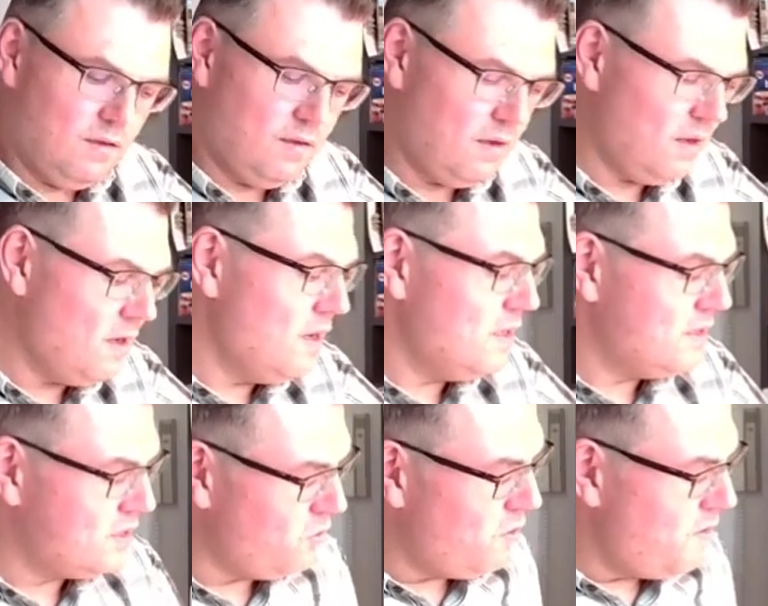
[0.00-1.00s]
Yeah?
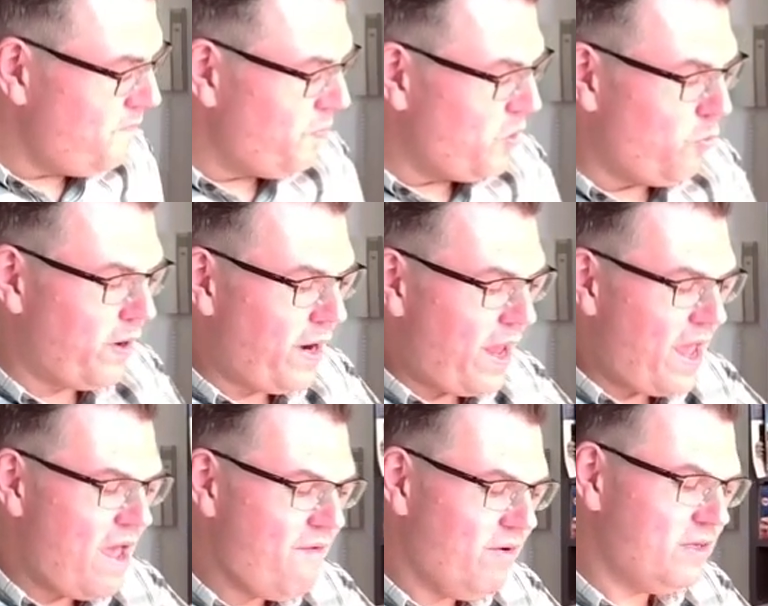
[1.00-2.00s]
So
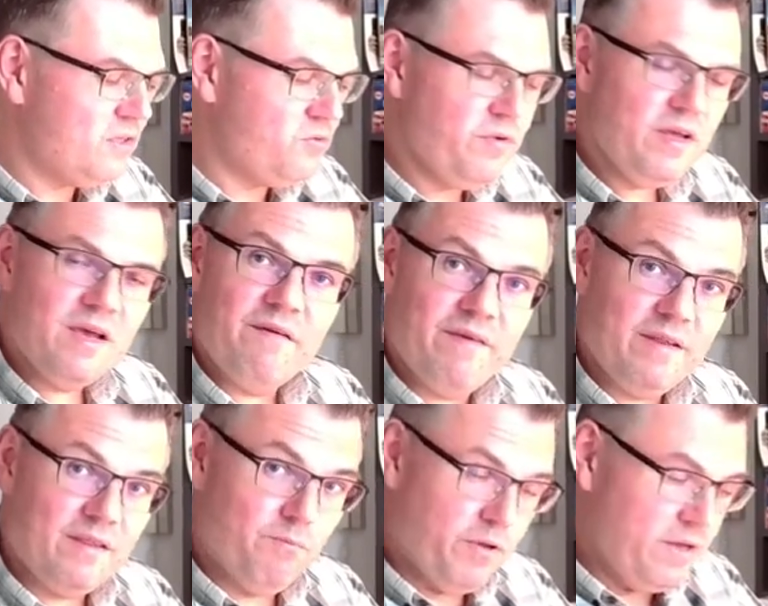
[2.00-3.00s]
whenever this trigger
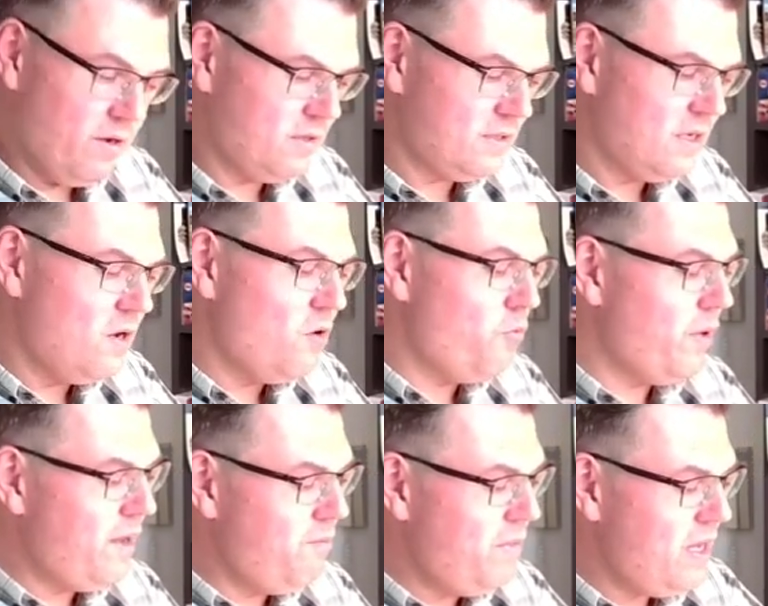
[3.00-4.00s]
event appears,
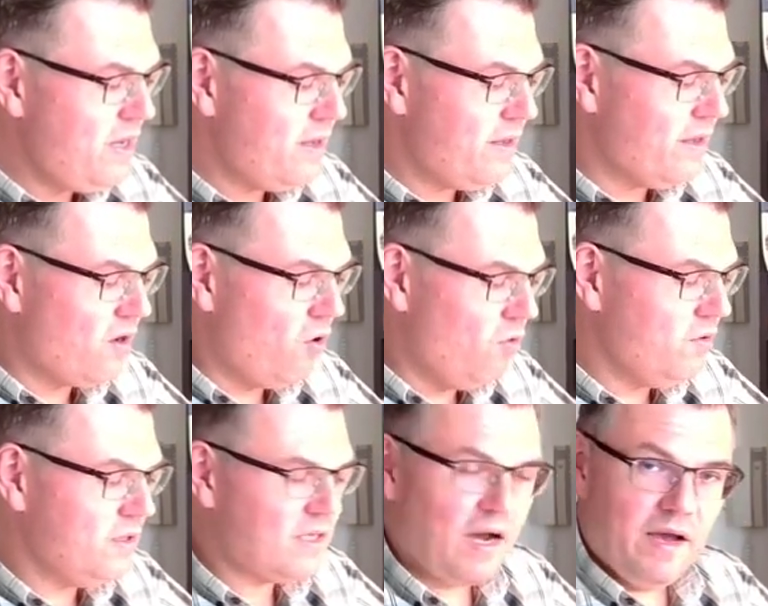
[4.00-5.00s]
we immediately call
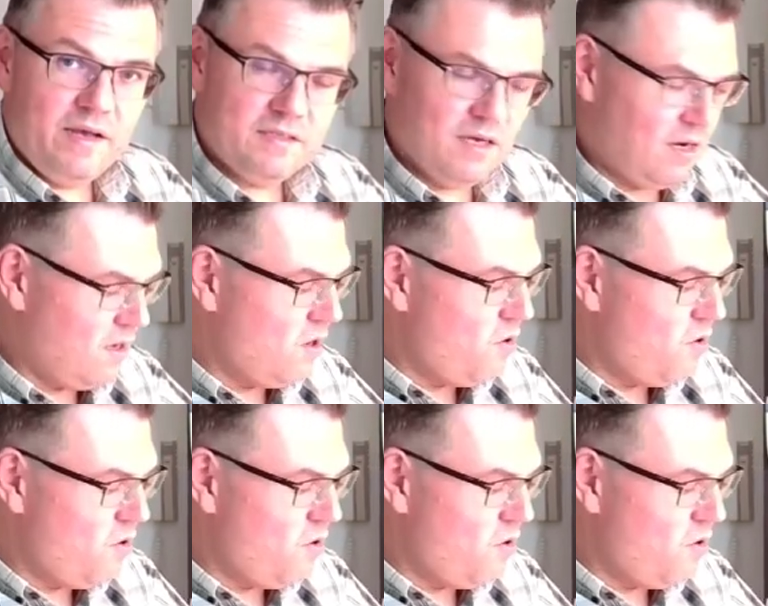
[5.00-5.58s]
this ISR.